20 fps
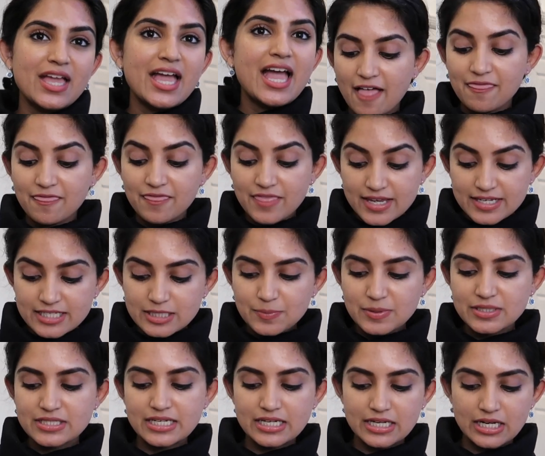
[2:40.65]
and this
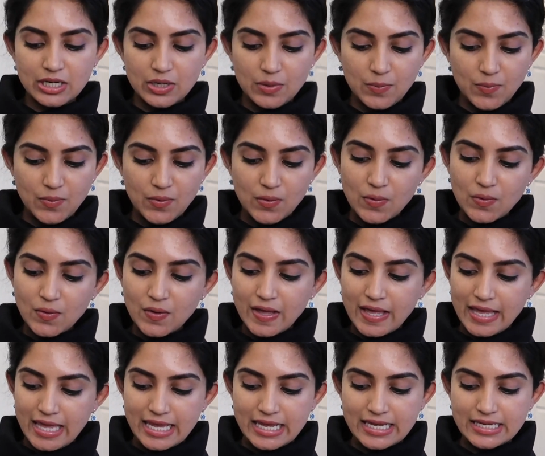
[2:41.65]
particular book
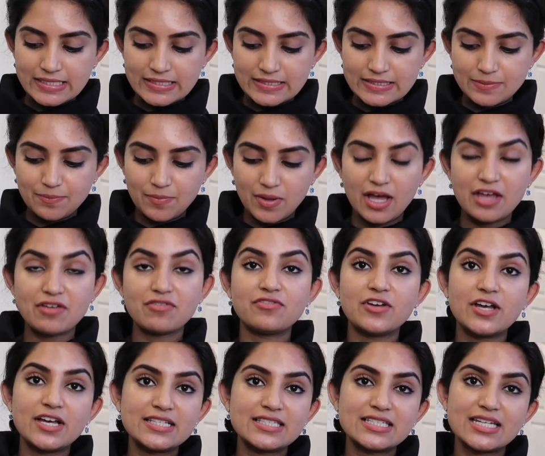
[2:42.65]
is by
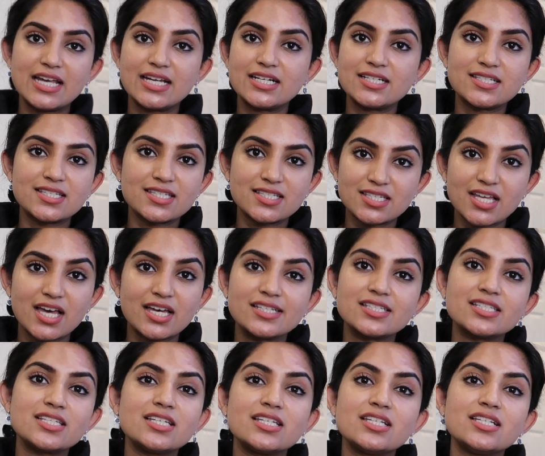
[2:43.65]
First Aid
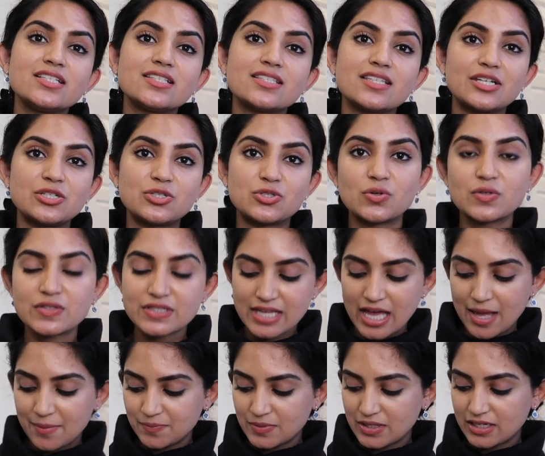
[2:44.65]
Society, St John's
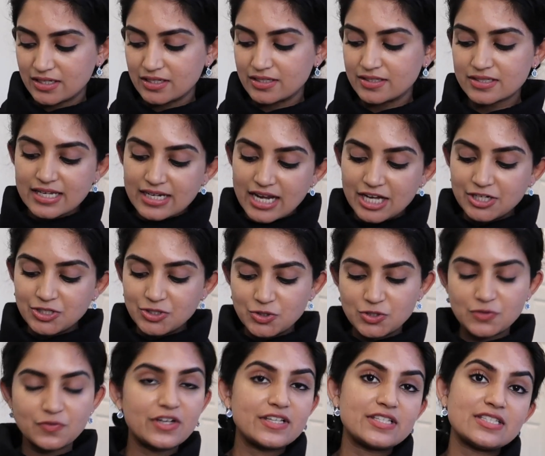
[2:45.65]
Ambulance, St
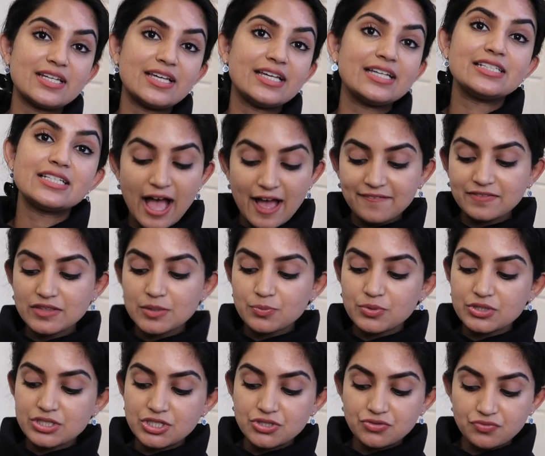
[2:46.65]
Andrew's First Aid and the
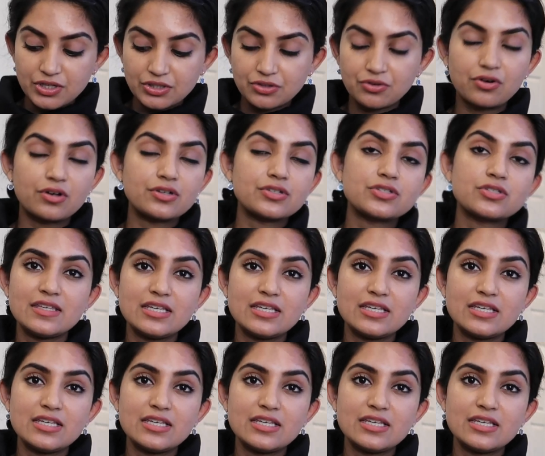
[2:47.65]
British Red Cross.